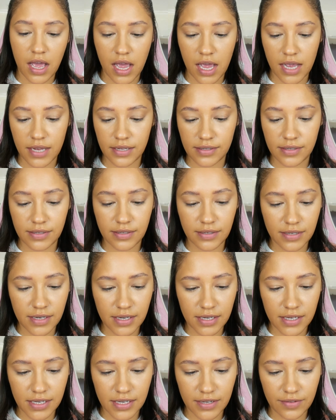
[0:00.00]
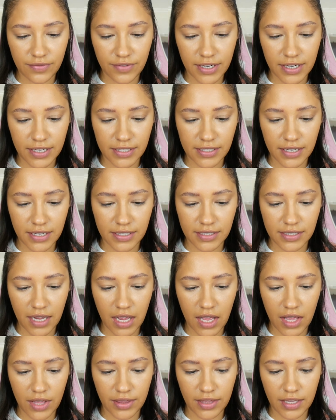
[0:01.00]
and stuff, and it says
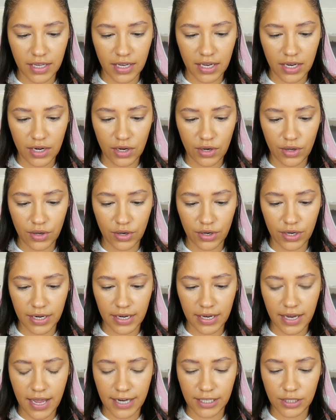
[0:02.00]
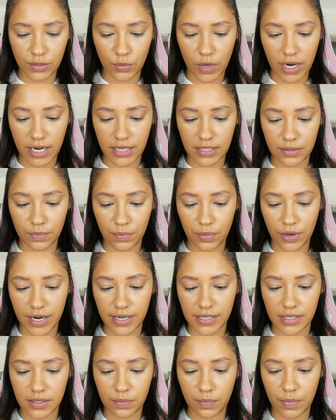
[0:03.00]
healthy look lightweight
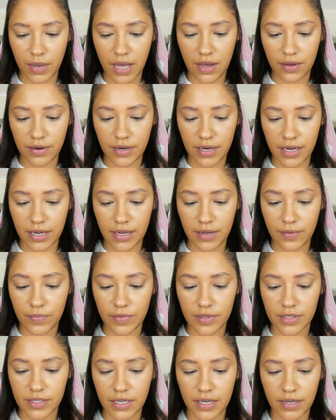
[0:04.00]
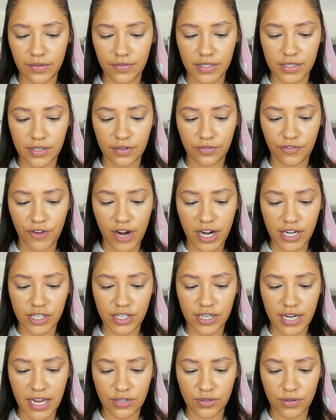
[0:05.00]
pressed powder, delivers a fresh
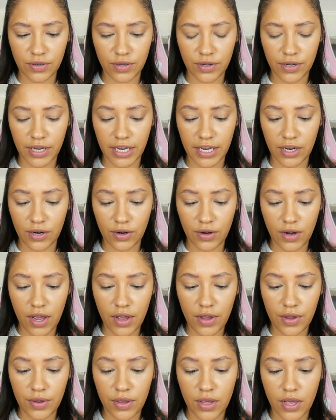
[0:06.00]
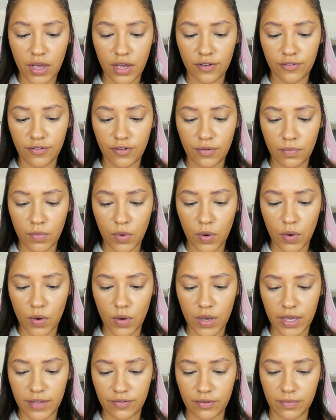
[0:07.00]
natural looking glow. For
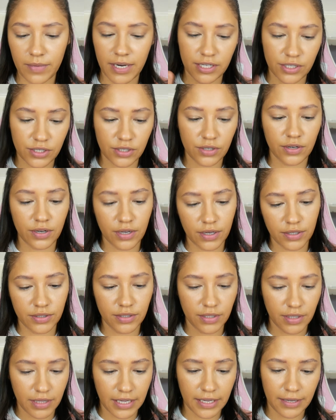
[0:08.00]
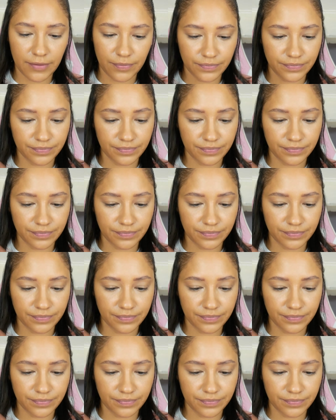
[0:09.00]
more information, go to their